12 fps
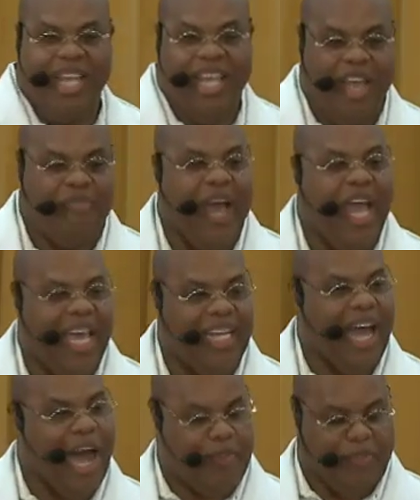if I had
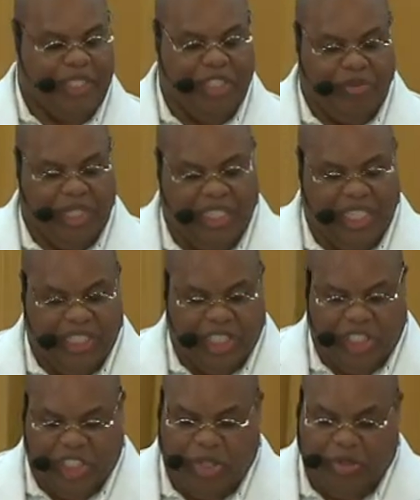an opportunity
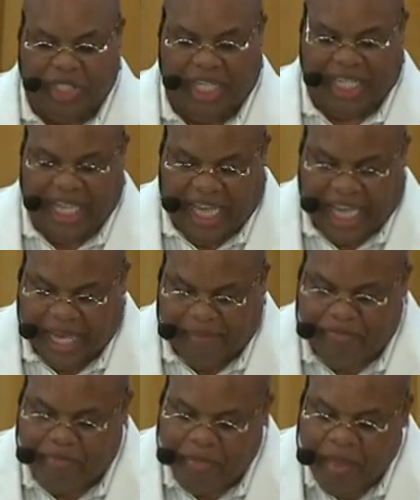to choose
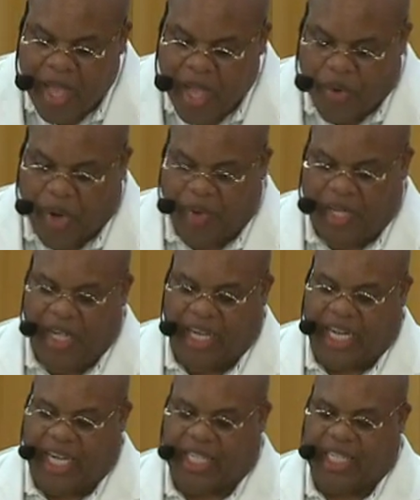again. When we
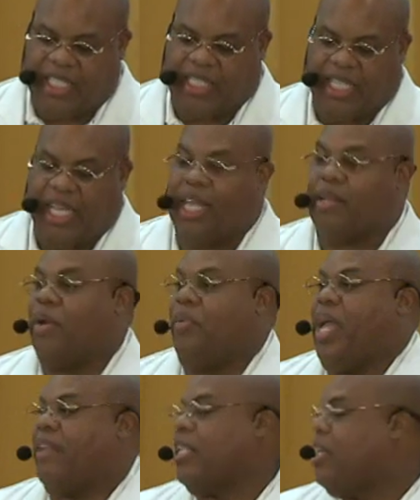look at this thing, then
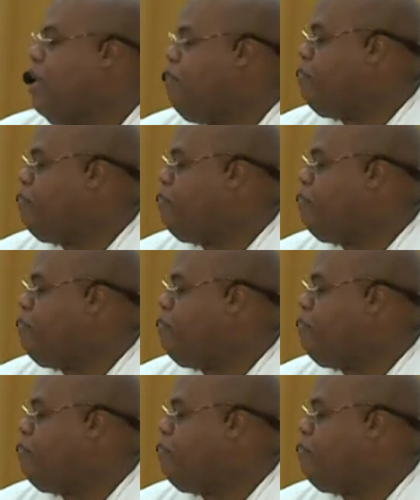we have to then